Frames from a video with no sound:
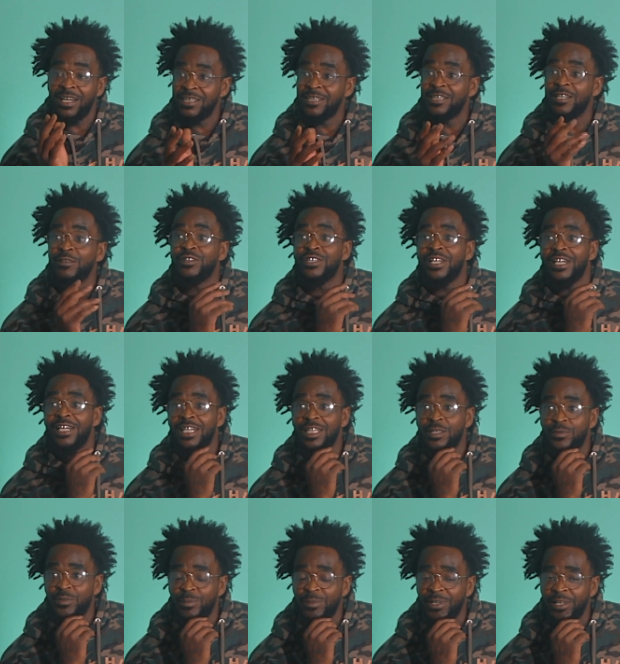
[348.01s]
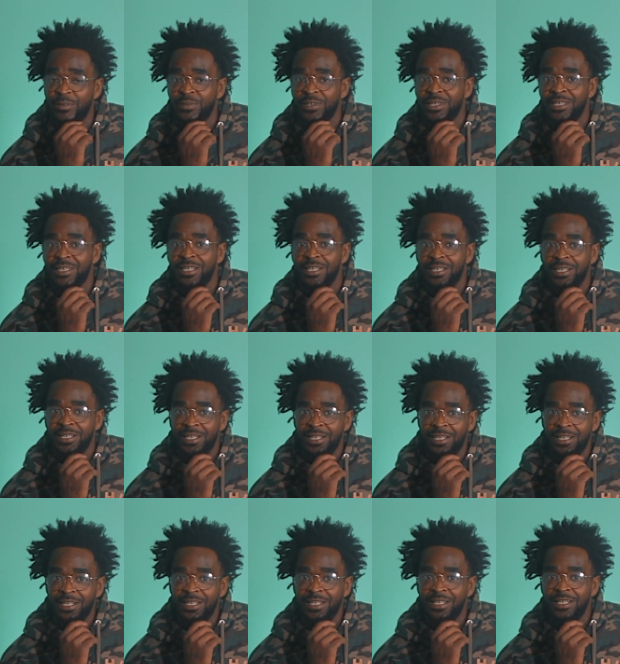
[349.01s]
lot of stuff changed for me at 15
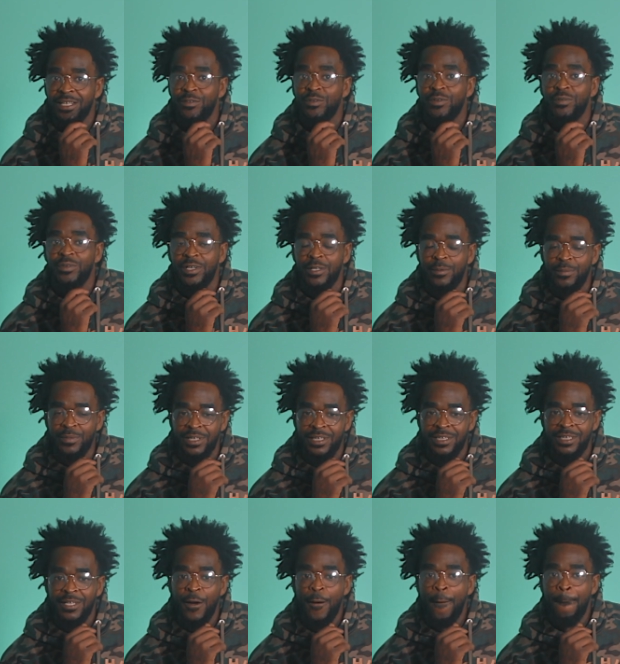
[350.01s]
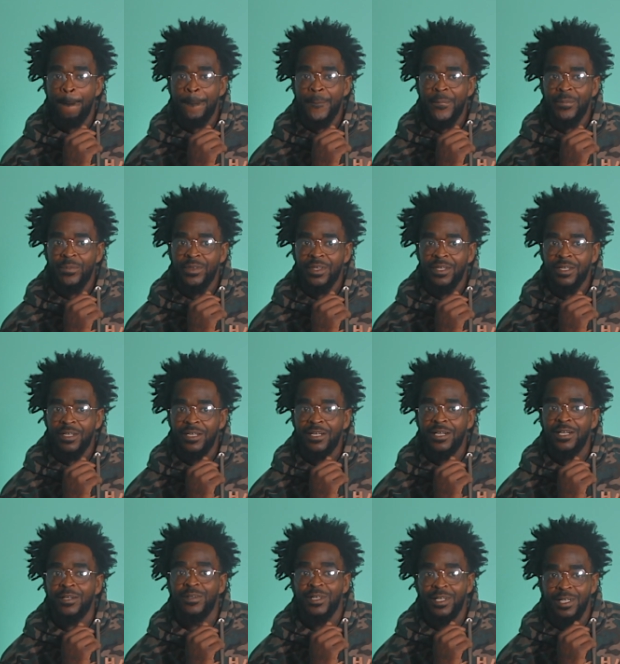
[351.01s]
in Riviera Beach.
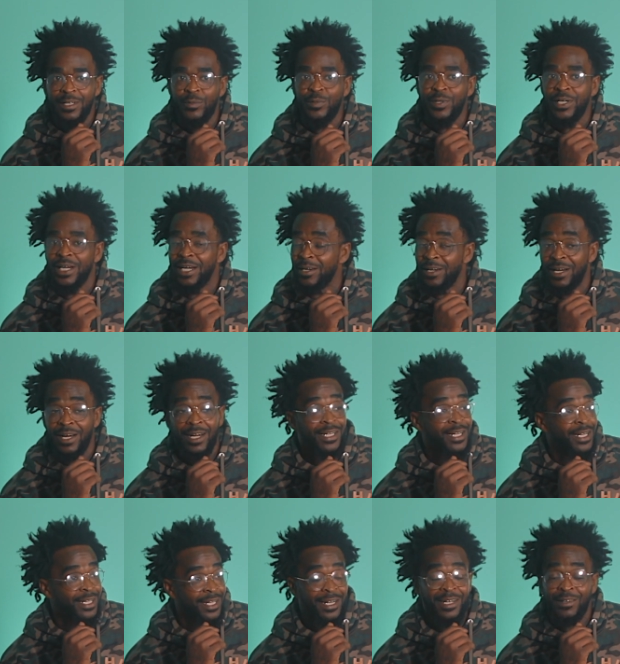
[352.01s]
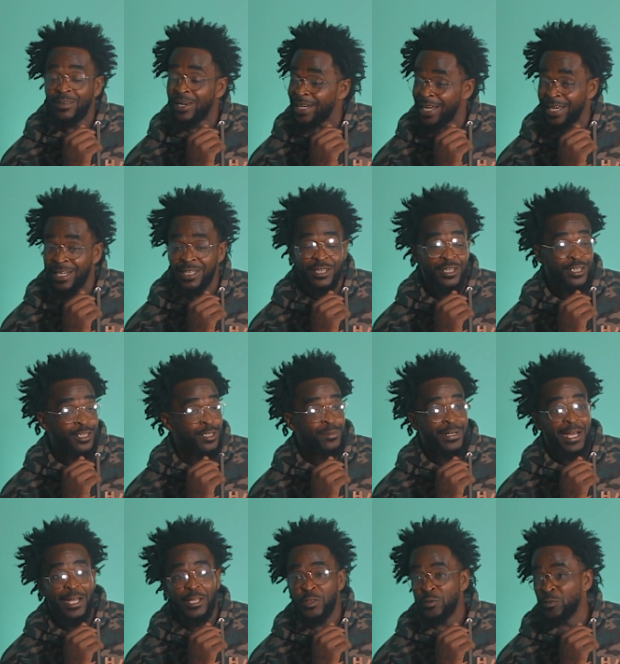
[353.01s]
You know what I mean? We got, I, I, I got
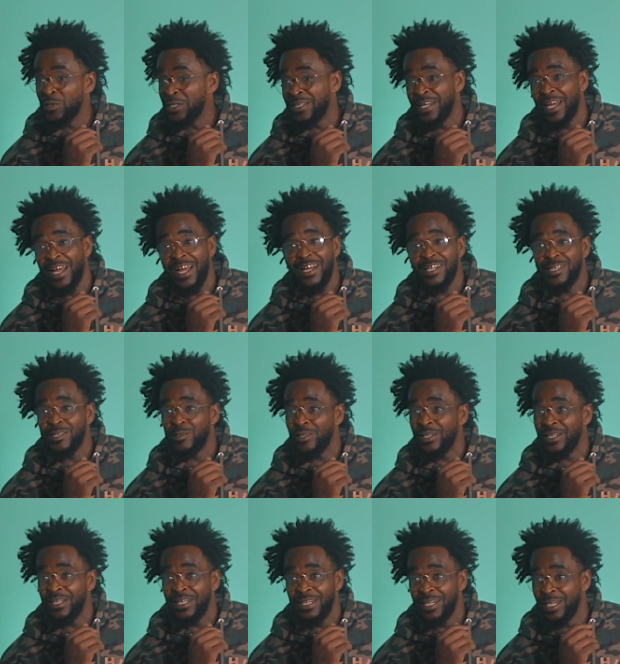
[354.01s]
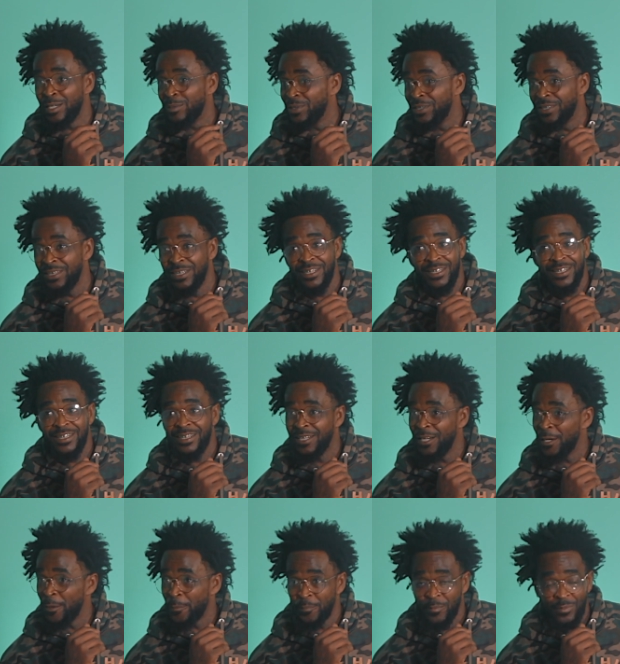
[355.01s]
jumped like three times in, in the neighborhood.
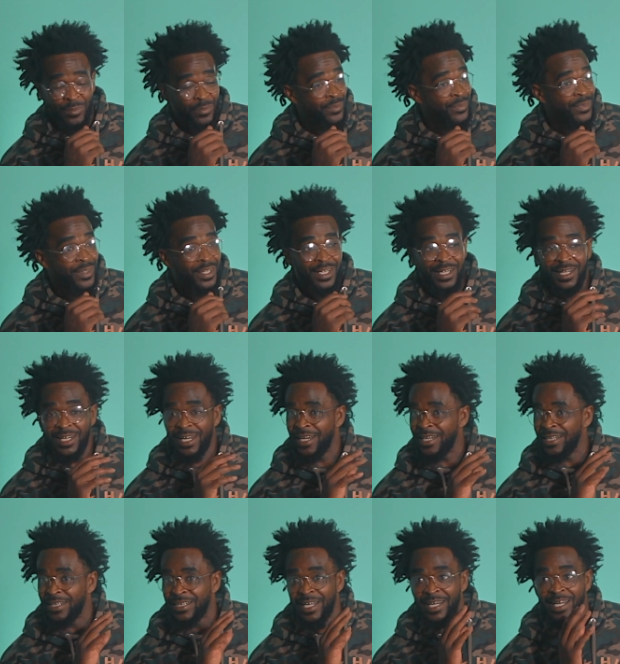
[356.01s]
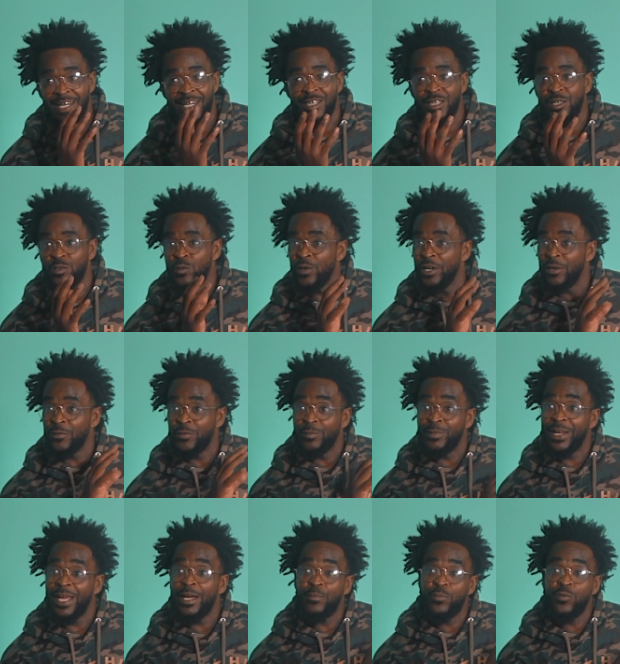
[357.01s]
Mm. And like things just went
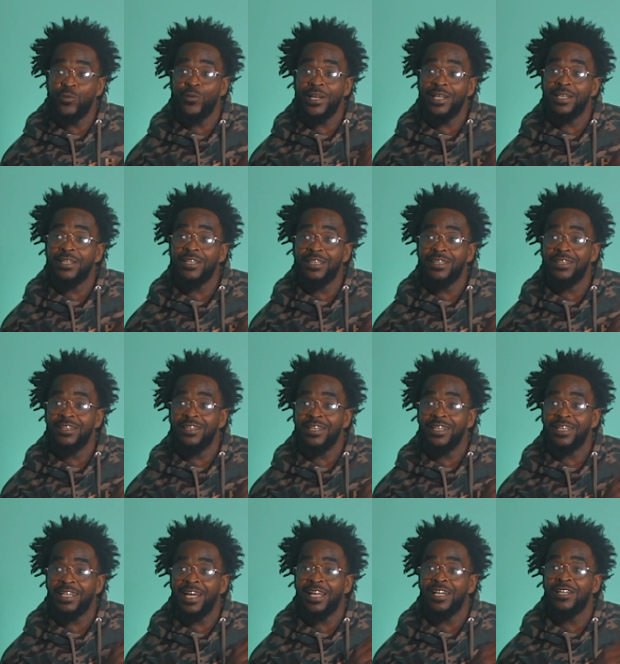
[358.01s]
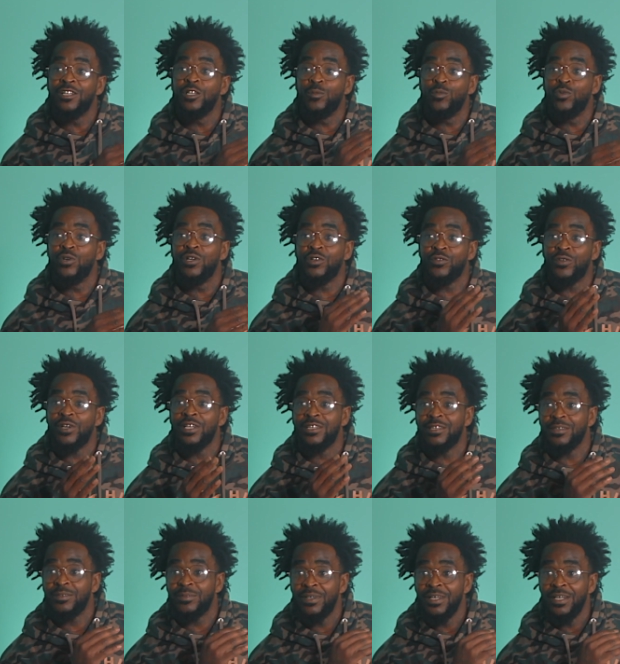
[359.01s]
from that point though, it got a little more
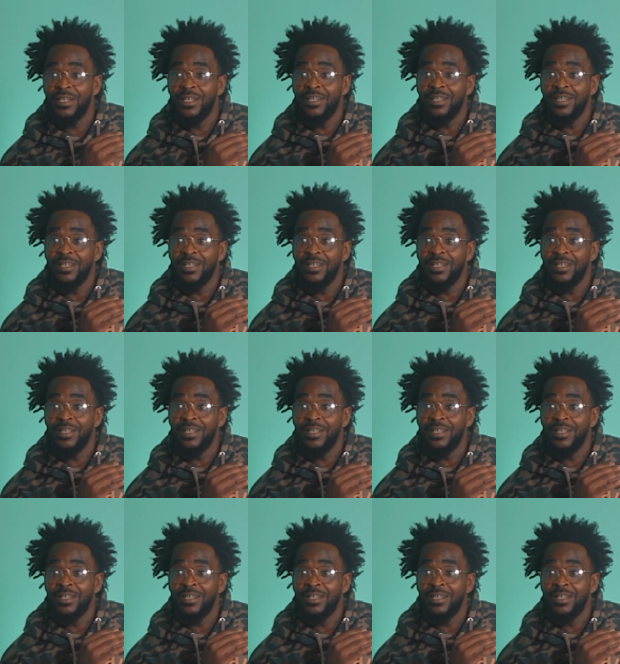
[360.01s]
aggressive